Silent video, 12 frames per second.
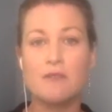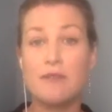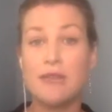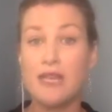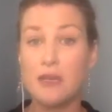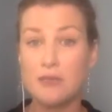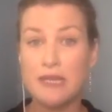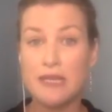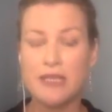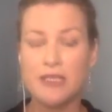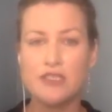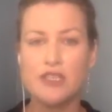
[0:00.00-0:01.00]
meeting
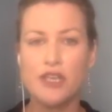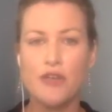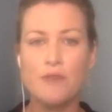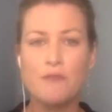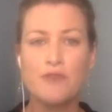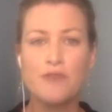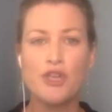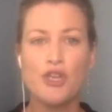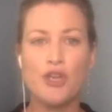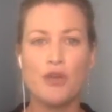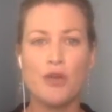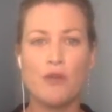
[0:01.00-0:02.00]
planners so you
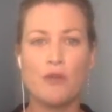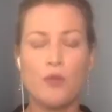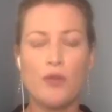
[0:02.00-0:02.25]
know uh,